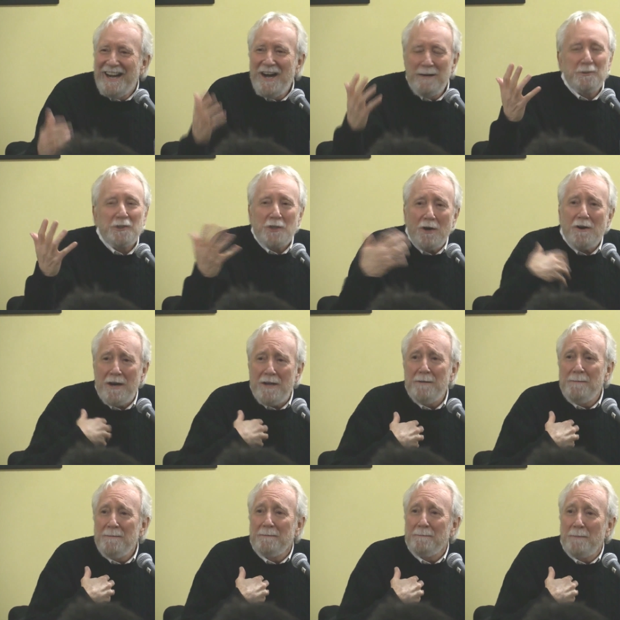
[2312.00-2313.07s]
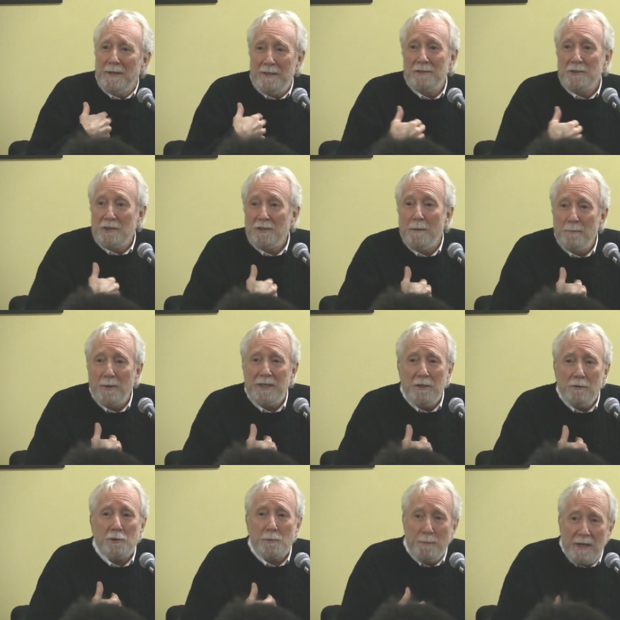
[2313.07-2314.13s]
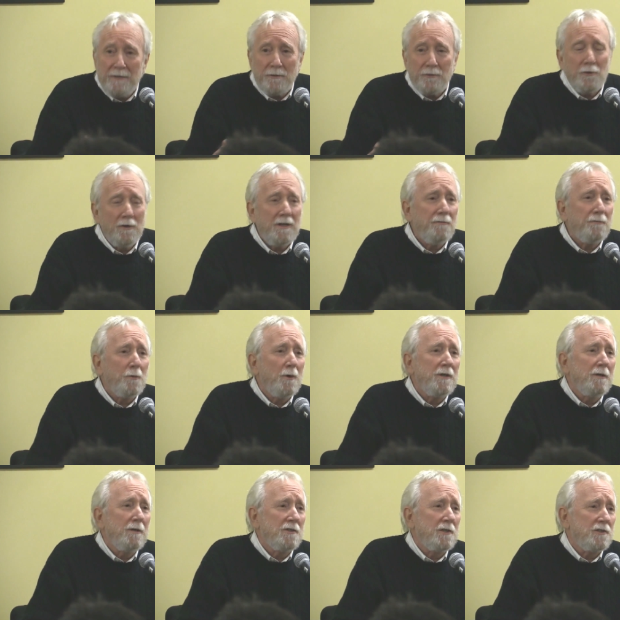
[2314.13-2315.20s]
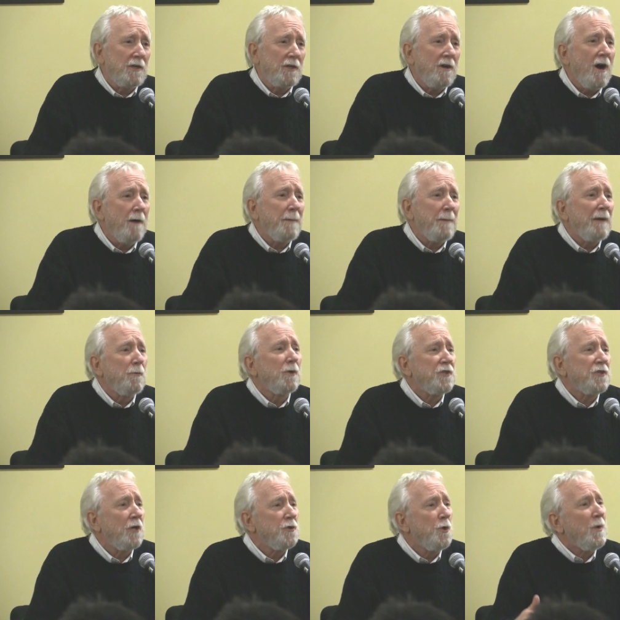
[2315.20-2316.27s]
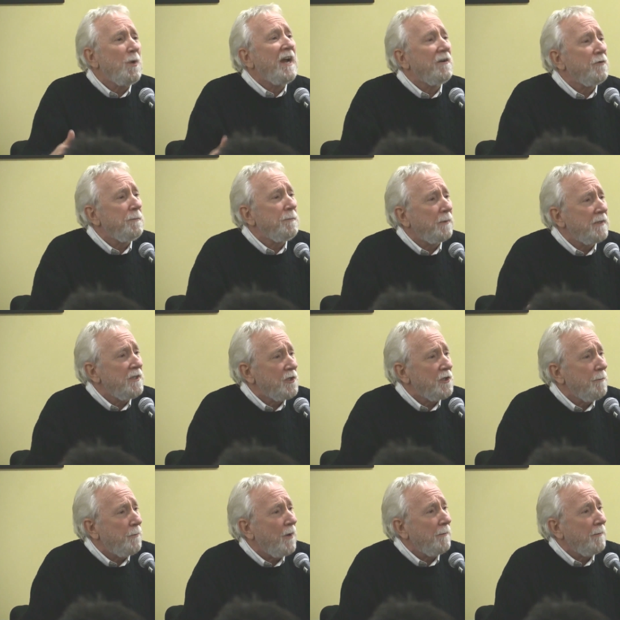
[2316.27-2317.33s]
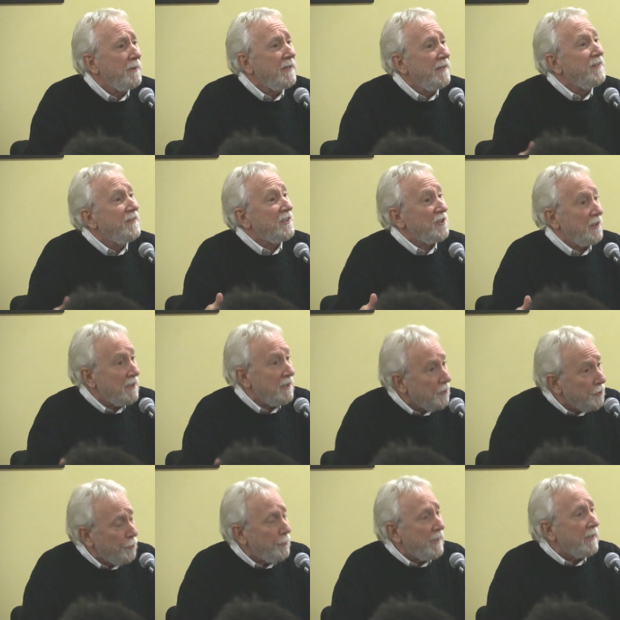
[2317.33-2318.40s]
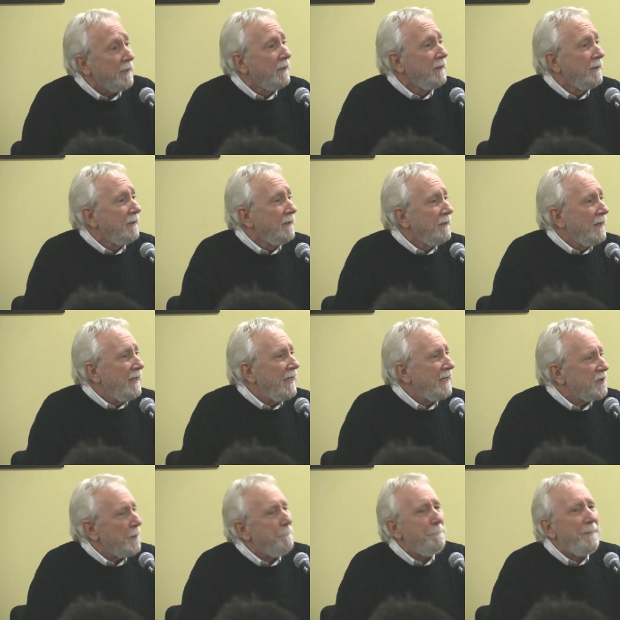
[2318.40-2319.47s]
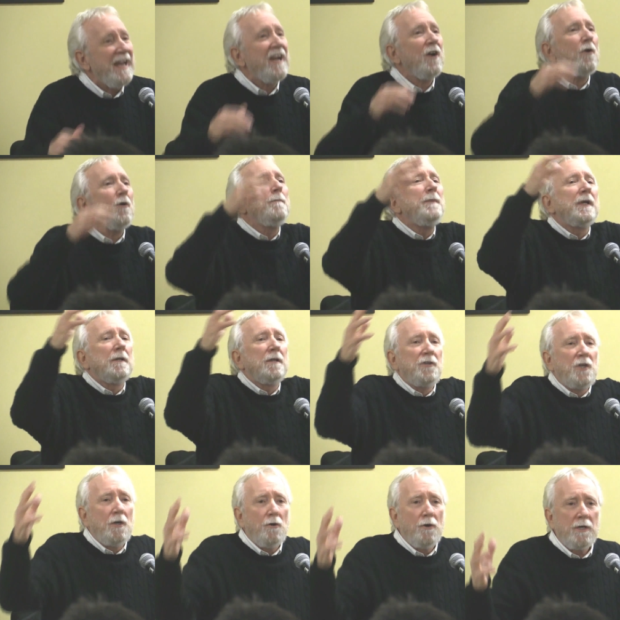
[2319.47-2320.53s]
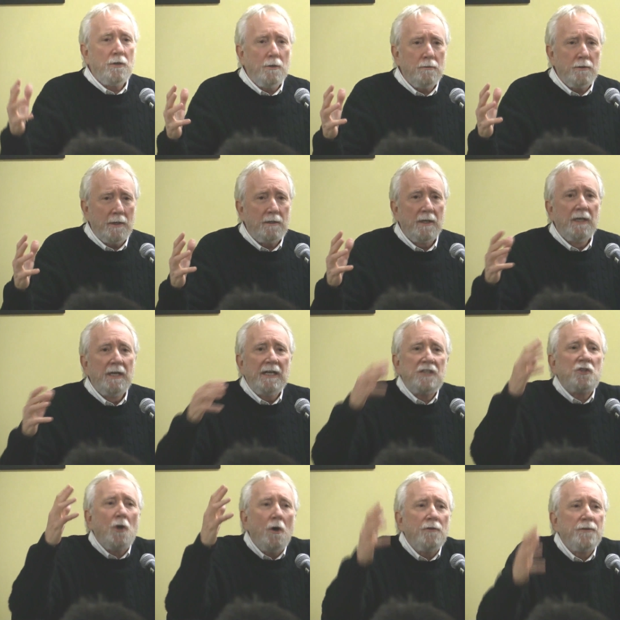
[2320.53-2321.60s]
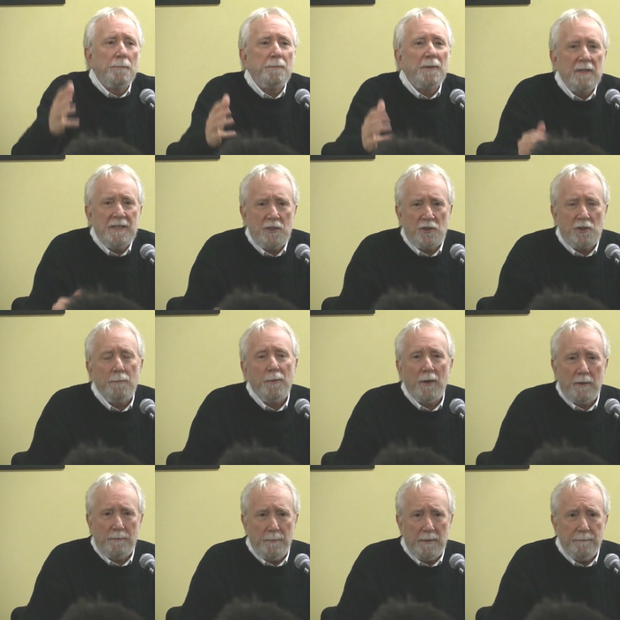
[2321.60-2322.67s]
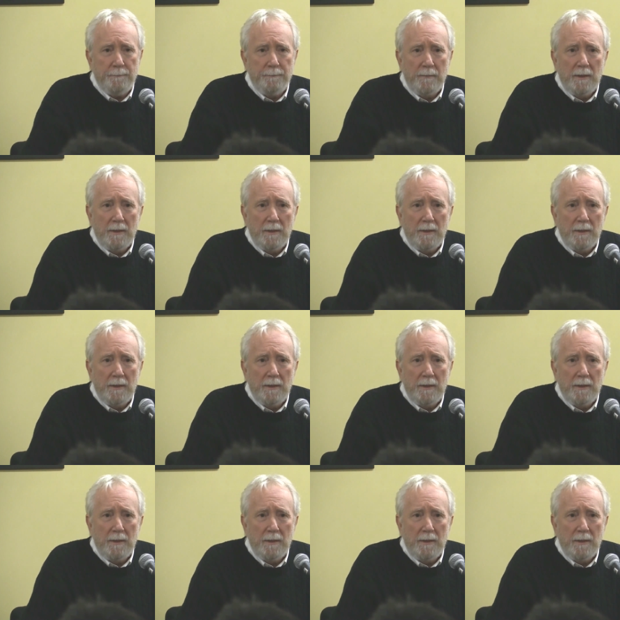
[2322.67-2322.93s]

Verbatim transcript: I'm sorry, but as somebody who spent 34 years as a cop, I will tell you every police department in this country has a paramilitary unit. It's called the police department.